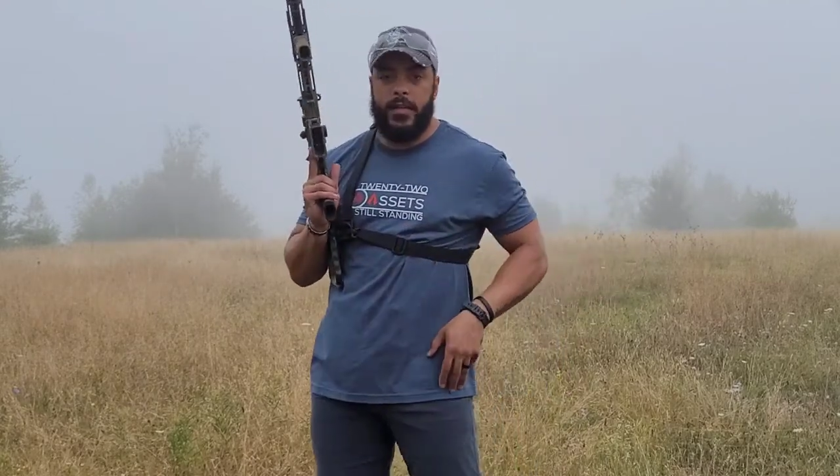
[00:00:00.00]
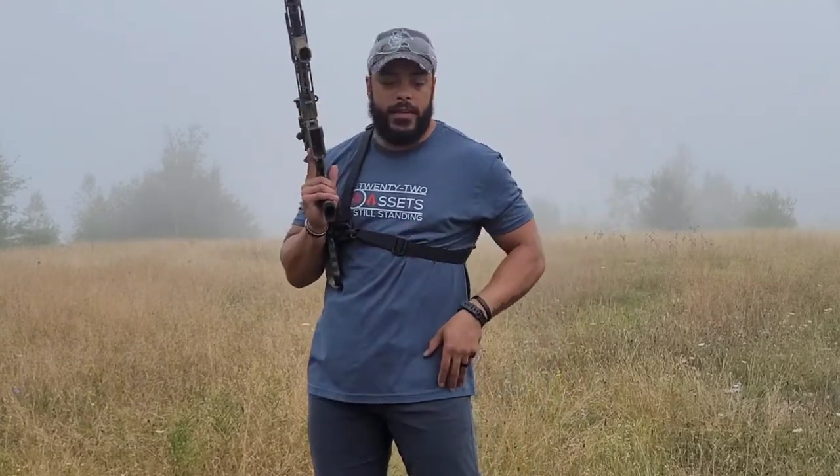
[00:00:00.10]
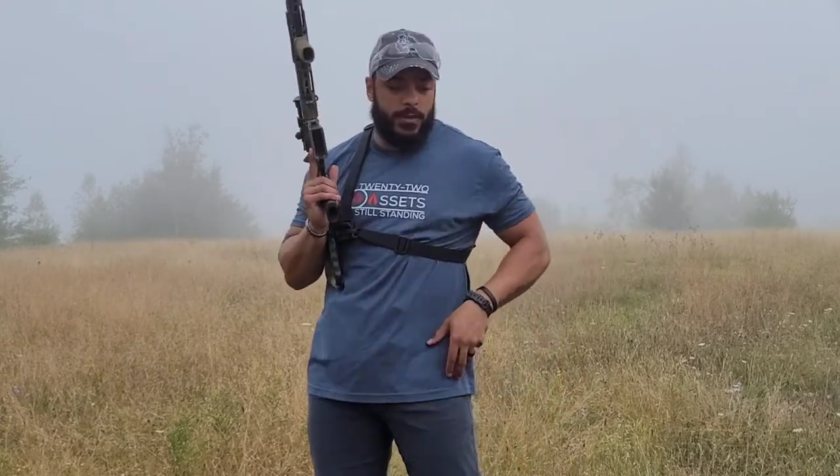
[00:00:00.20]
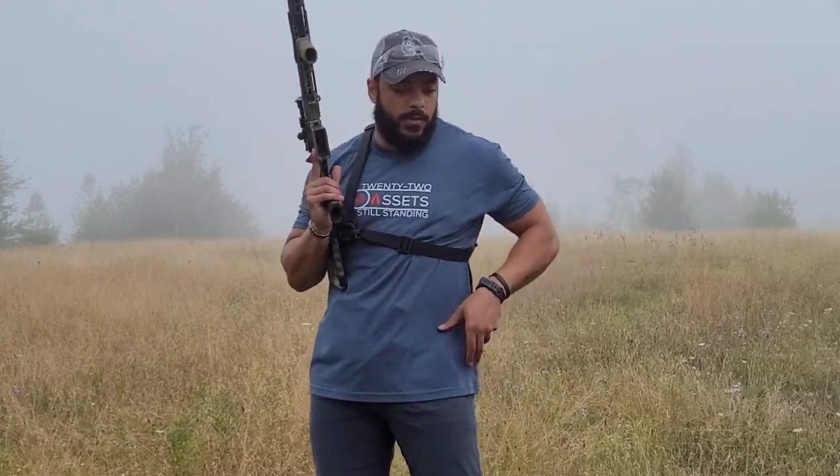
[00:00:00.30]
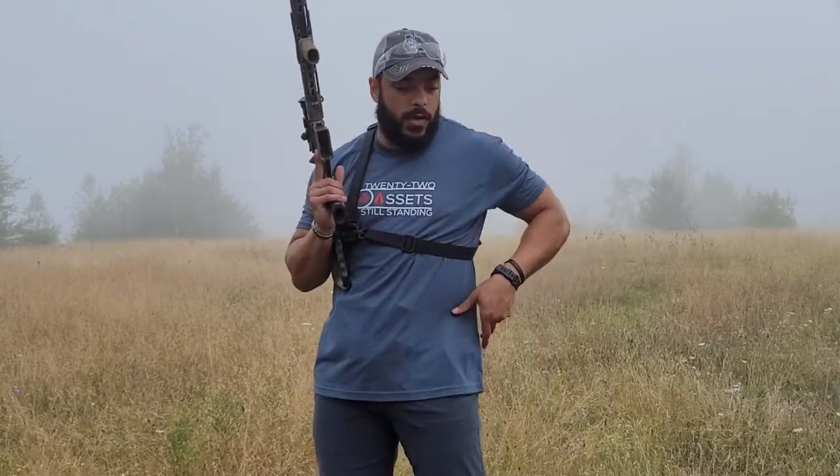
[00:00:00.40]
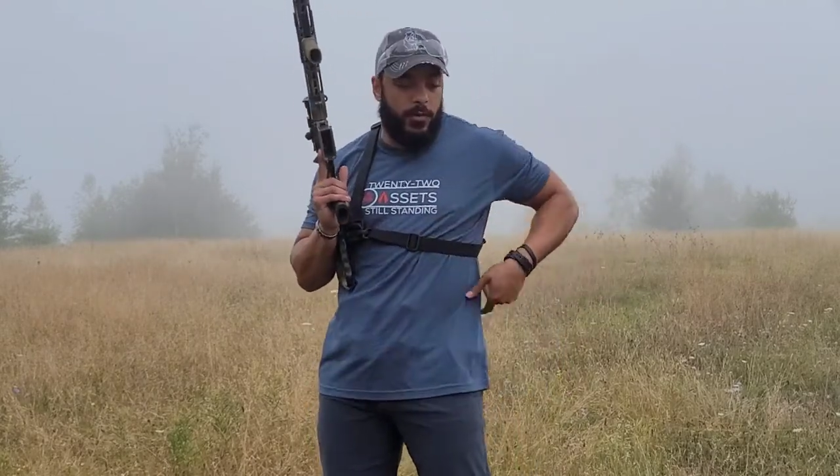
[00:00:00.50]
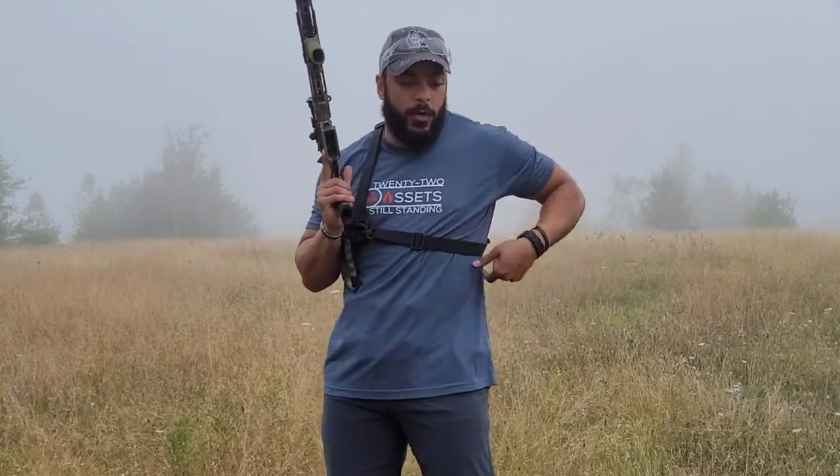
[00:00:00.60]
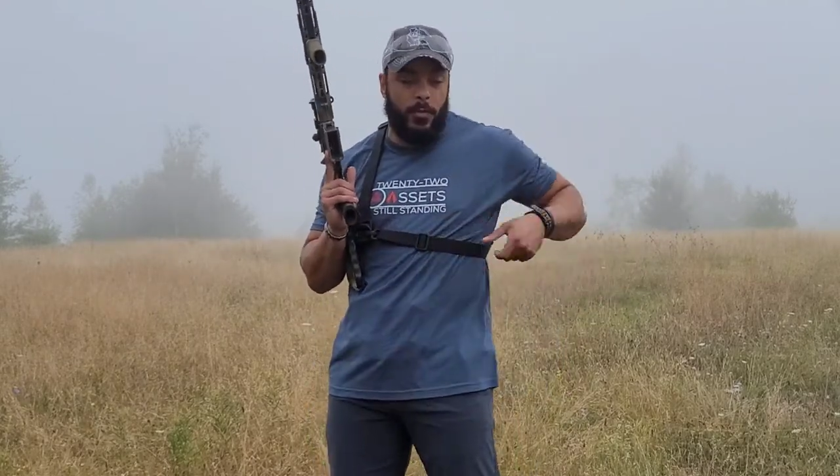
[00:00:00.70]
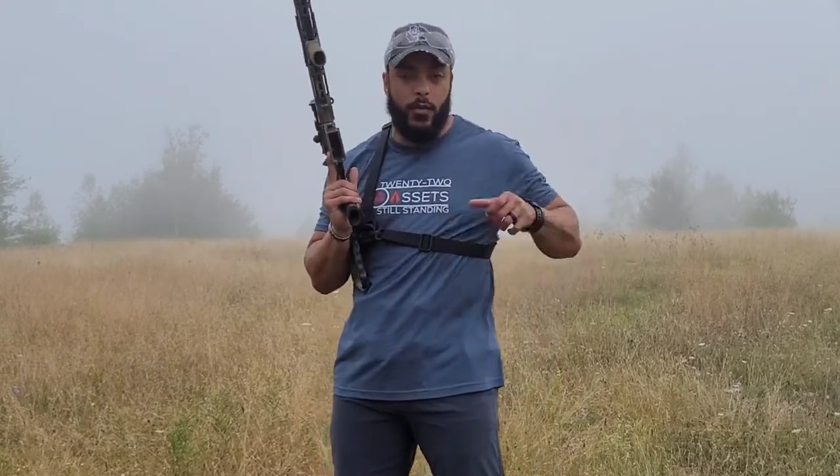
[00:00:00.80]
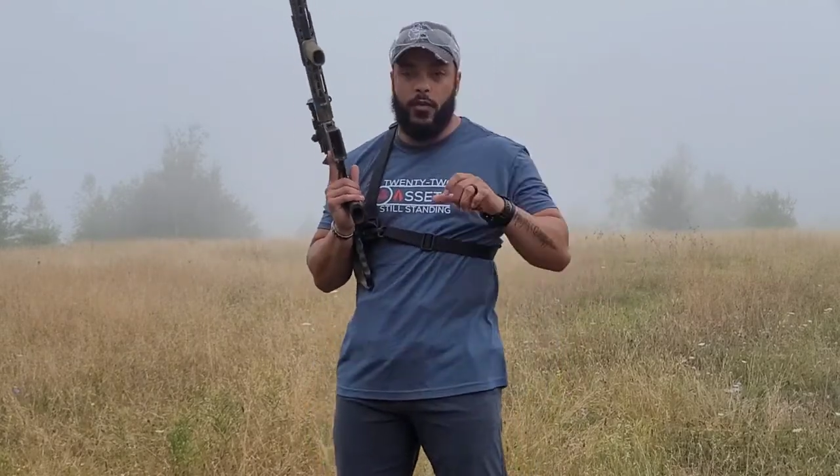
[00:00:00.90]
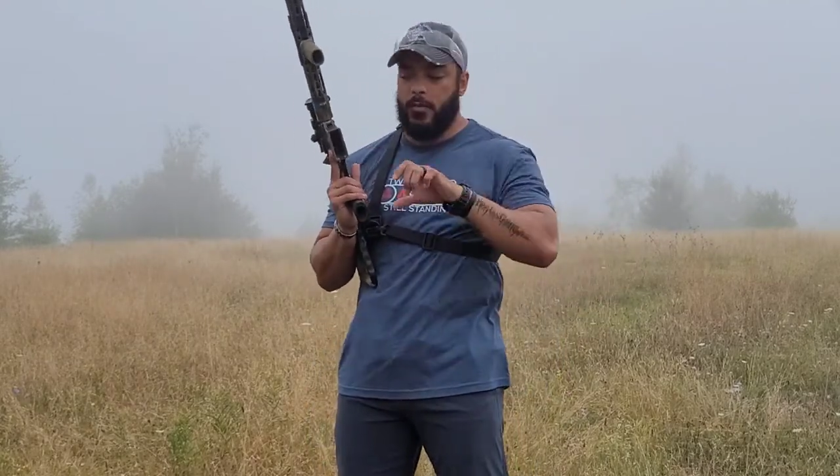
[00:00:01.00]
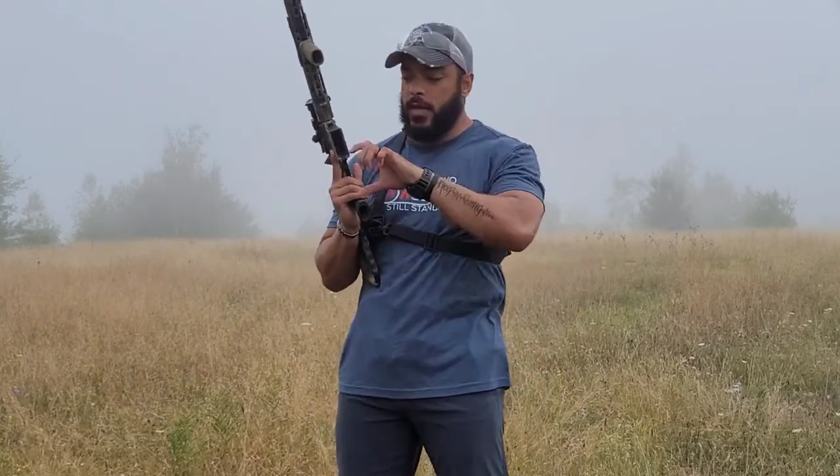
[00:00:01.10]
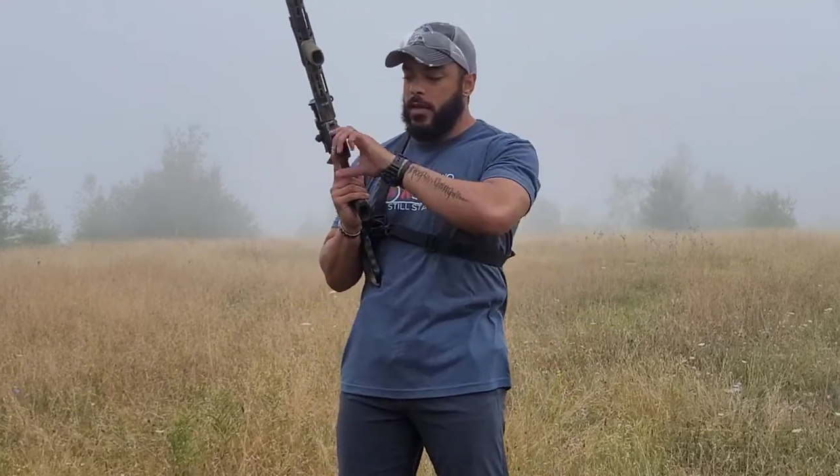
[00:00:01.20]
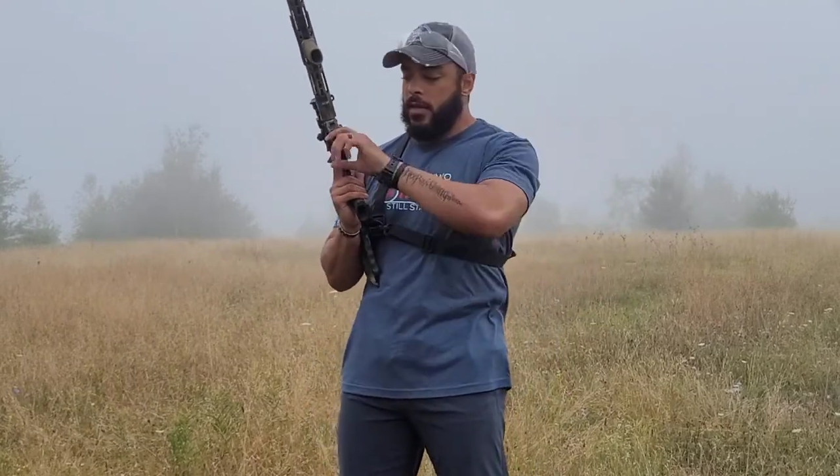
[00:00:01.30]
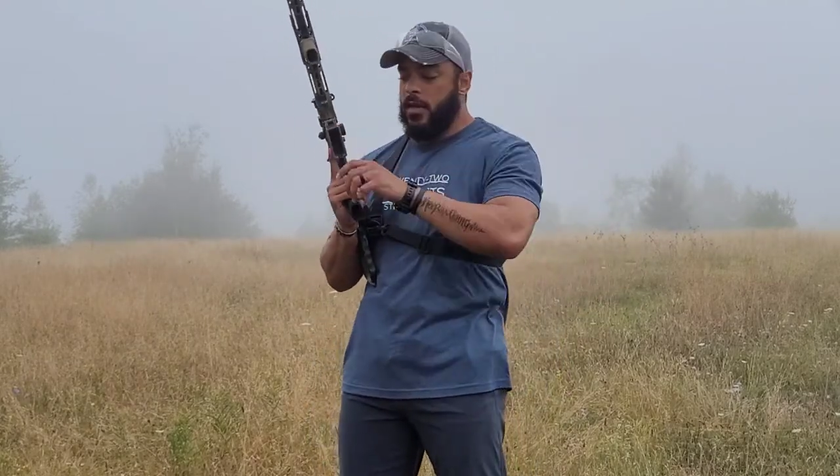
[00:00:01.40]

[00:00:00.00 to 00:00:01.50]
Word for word: this freedom of movement